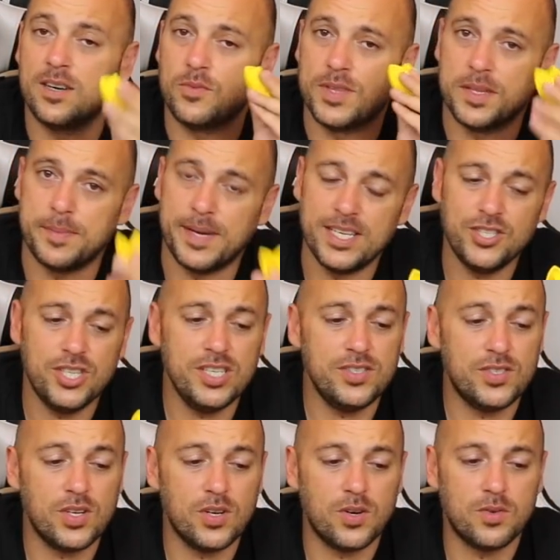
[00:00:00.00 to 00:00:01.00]
with the Benchy
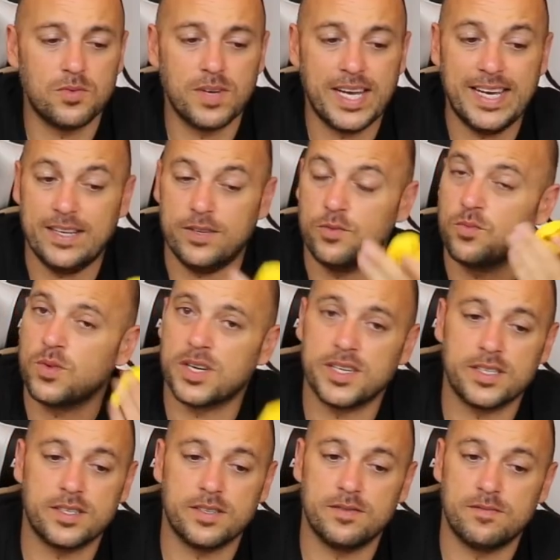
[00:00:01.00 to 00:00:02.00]
so it
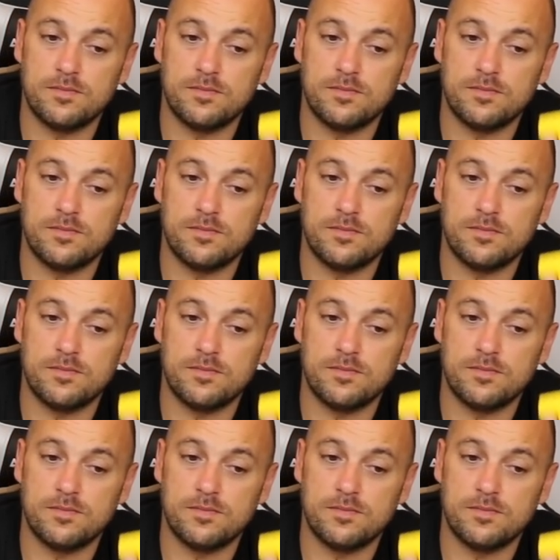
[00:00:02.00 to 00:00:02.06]
worked